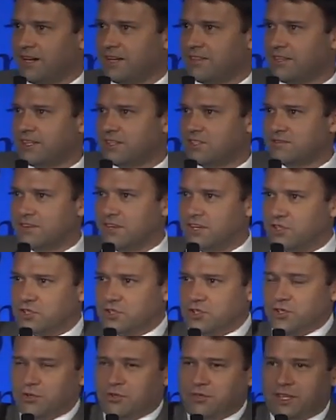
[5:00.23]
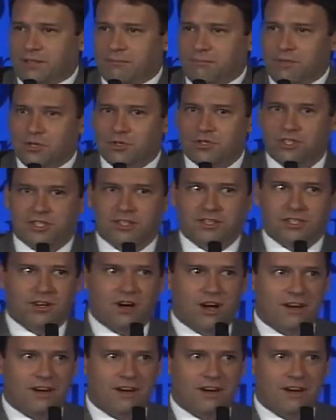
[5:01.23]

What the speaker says: And I think it's very true in music that